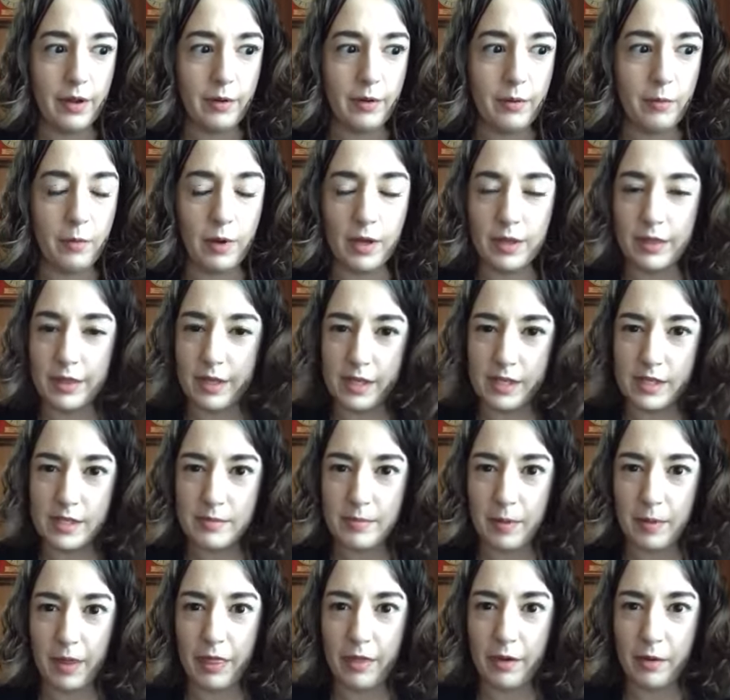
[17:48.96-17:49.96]
what they
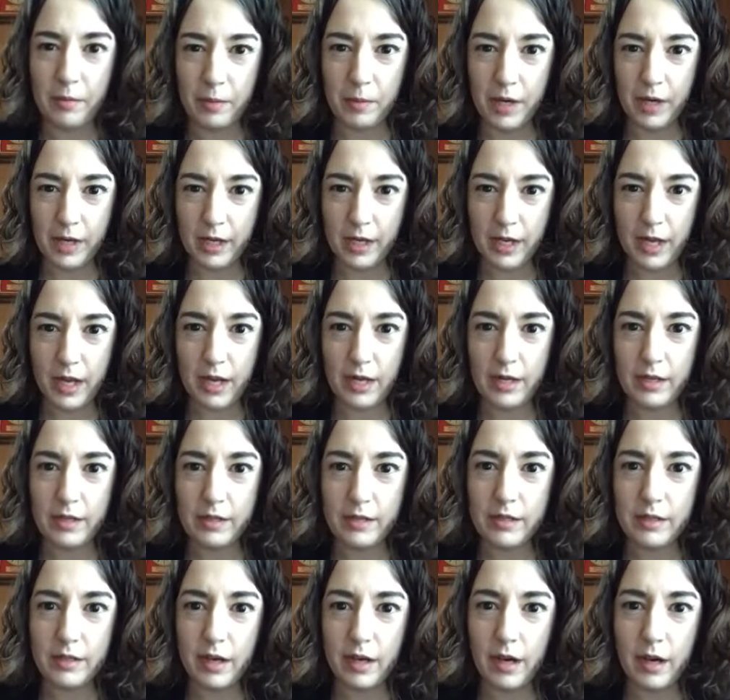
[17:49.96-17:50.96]
spend their money on,
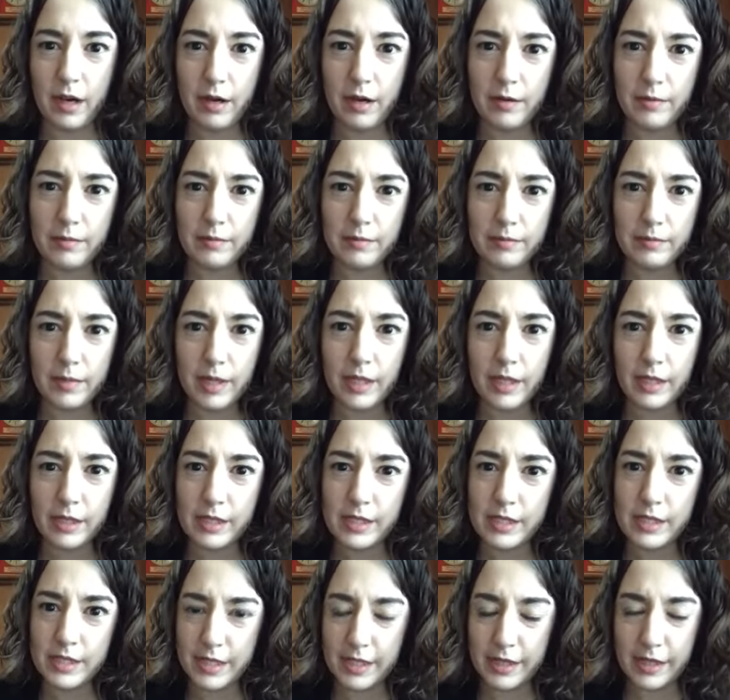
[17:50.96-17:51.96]
um, at
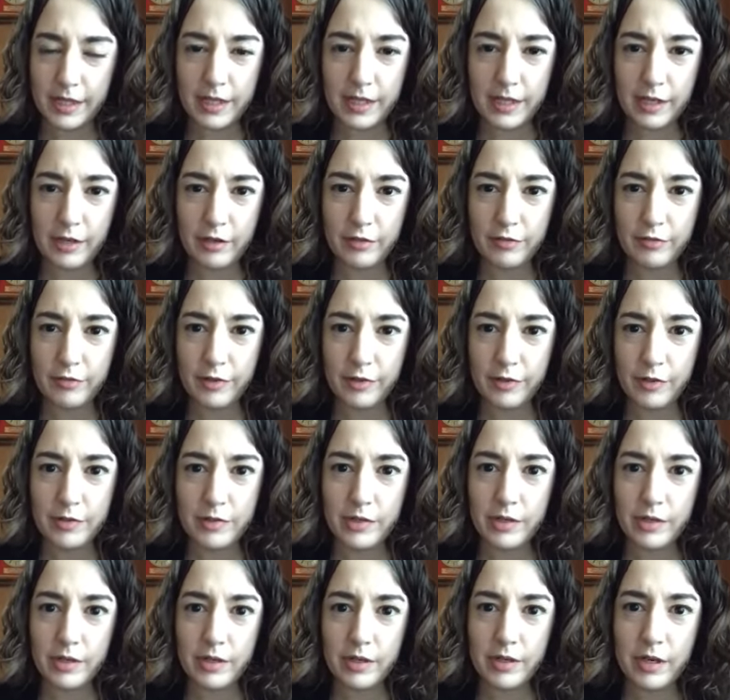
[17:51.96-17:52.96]
least in the near
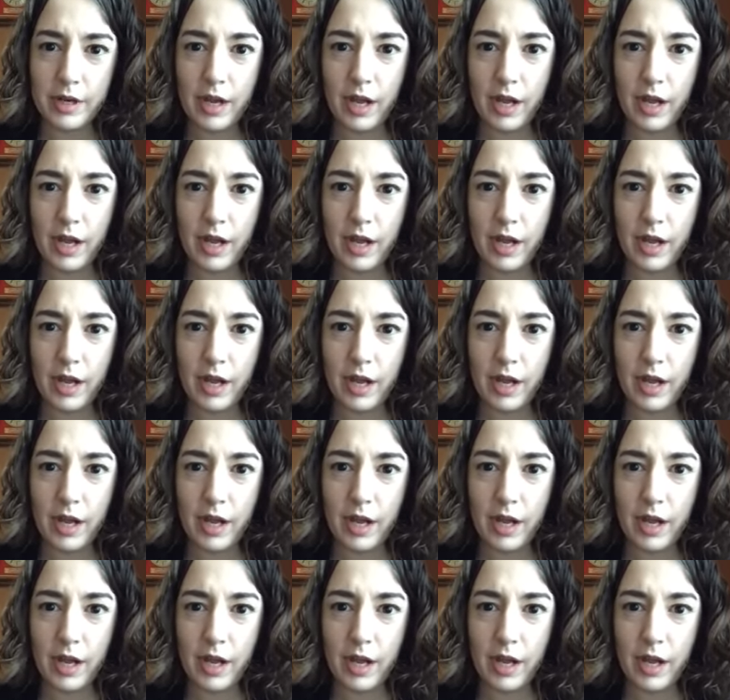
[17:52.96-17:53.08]
future.